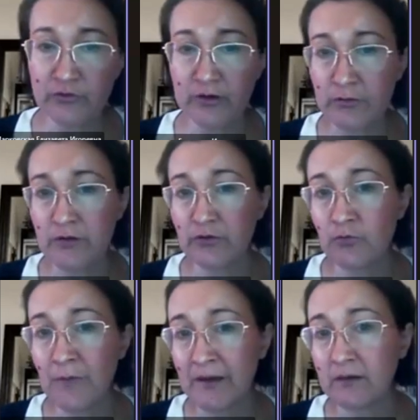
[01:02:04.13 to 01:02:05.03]
in order
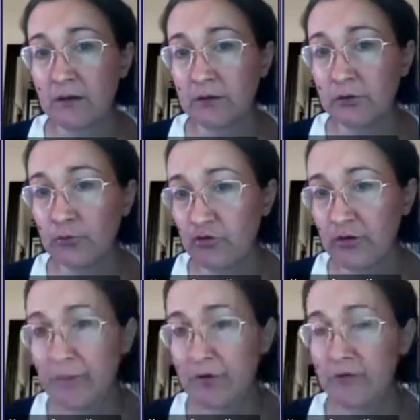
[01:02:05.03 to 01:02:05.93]
to make the conclusion
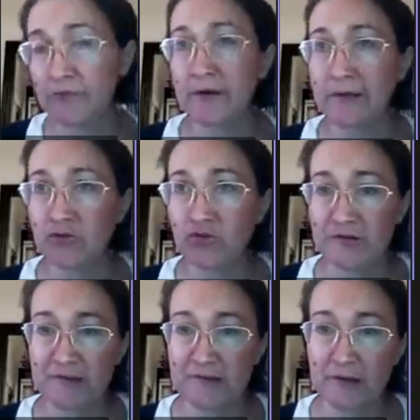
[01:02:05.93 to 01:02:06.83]
about the financial
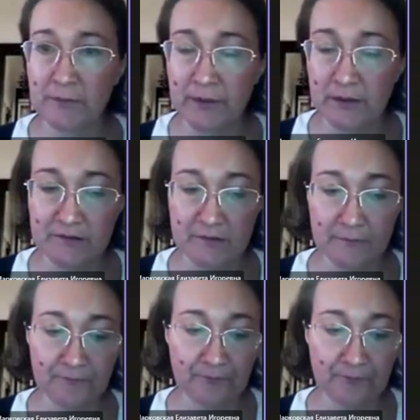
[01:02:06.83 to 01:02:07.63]
sustainability.